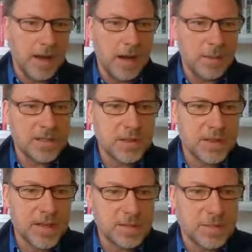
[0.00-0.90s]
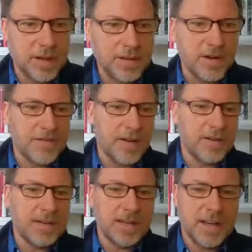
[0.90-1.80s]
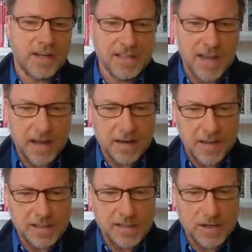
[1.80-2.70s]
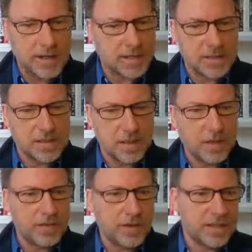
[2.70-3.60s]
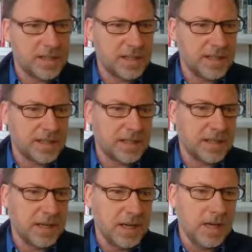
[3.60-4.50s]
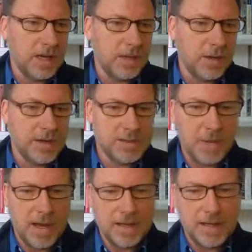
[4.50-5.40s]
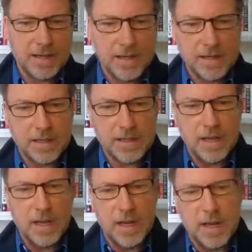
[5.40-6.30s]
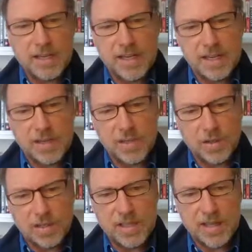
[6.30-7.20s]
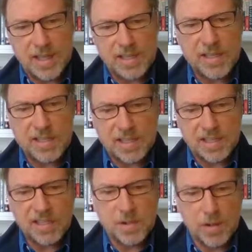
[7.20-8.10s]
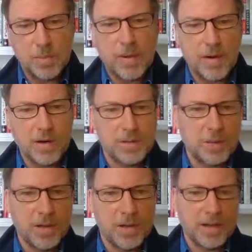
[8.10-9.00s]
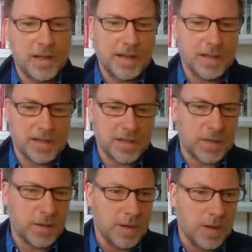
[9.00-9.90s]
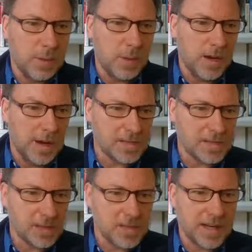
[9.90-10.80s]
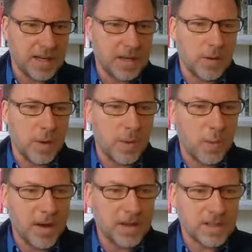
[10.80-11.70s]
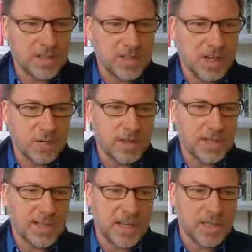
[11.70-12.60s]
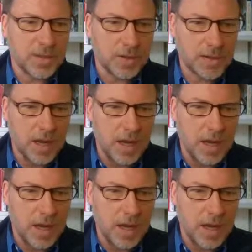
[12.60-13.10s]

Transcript: We saw the S&P 500 index down last night. There's a lot of volatility in the US market, and tech stocks, the Nasdaq, still bearish below the clouds, so we are still seeing a weakness generally in tech stocks.